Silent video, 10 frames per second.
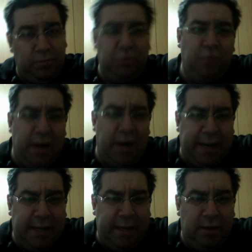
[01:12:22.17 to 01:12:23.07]

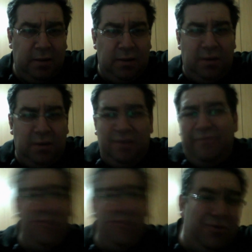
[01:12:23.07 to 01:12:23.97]
why?
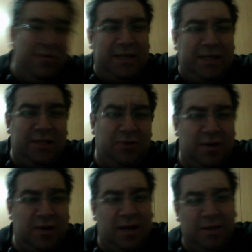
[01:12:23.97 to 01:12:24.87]
For a reason or
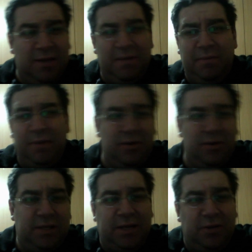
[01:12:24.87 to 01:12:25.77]
another, maybe because
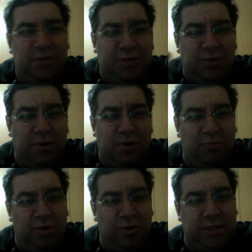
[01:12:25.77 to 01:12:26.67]
he knows two, three
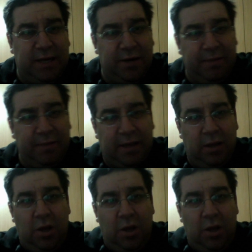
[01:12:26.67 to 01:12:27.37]
words in Arabic,